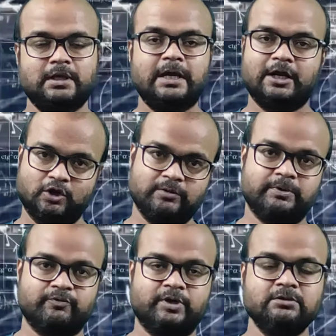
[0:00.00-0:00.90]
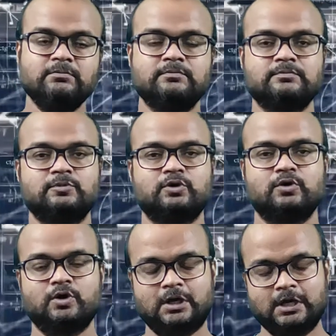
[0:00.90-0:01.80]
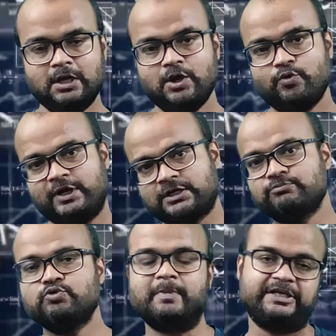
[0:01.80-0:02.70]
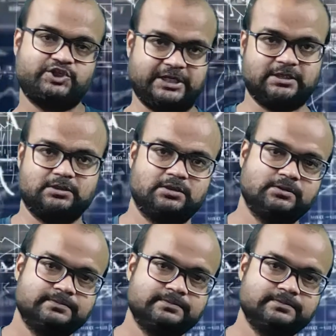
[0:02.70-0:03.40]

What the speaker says: Hello everyone, welcome to my channel.